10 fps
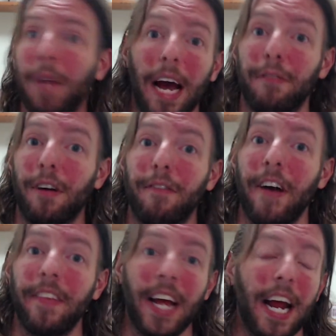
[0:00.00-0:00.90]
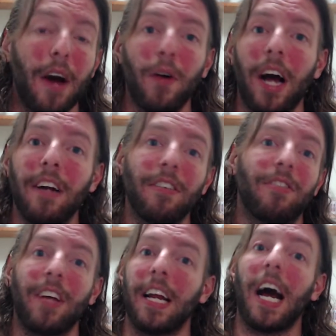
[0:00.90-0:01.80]
after I found that out, I just
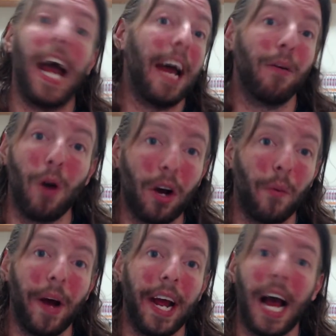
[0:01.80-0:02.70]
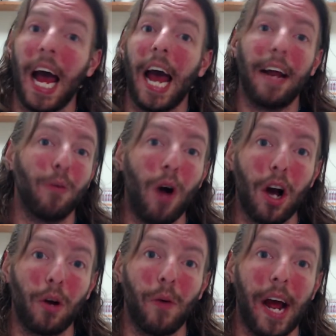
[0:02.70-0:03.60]
said I had to walk away. I had to
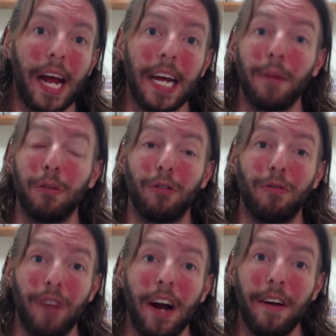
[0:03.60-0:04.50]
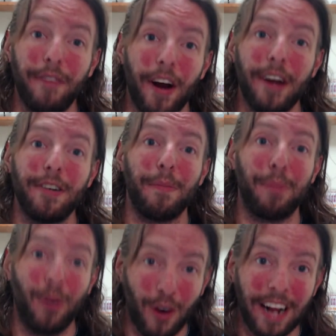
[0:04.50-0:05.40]
walk away. It was very, very
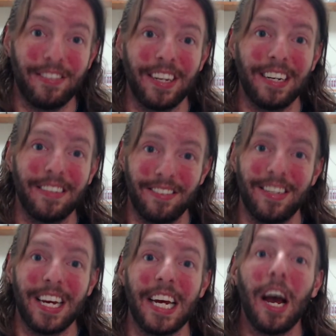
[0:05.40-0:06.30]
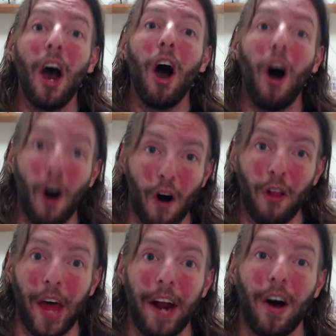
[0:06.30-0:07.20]
depressing to see all
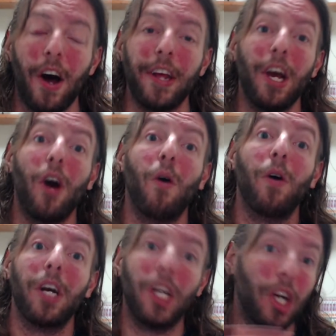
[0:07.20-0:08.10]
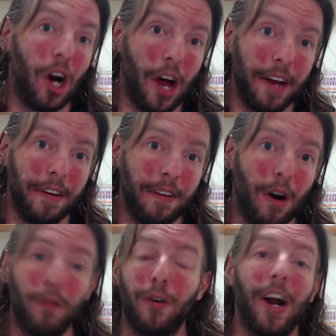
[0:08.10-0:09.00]
that audio gone.
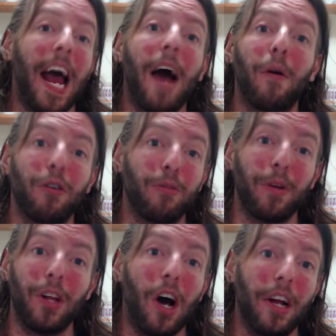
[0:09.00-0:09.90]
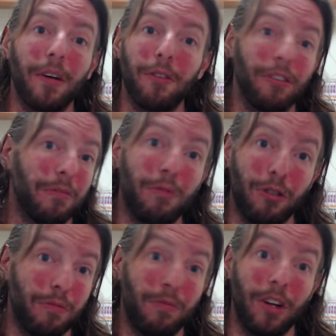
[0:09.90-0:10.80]
Over an hour's worth of audio
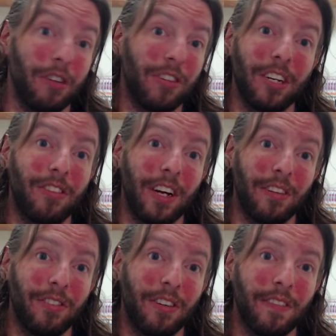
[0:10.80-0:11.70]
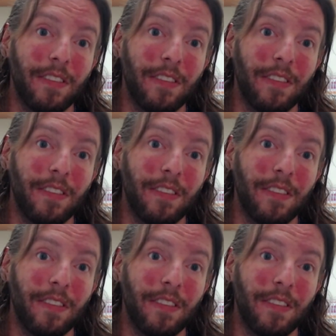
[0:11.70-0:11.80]
just doesn't exist.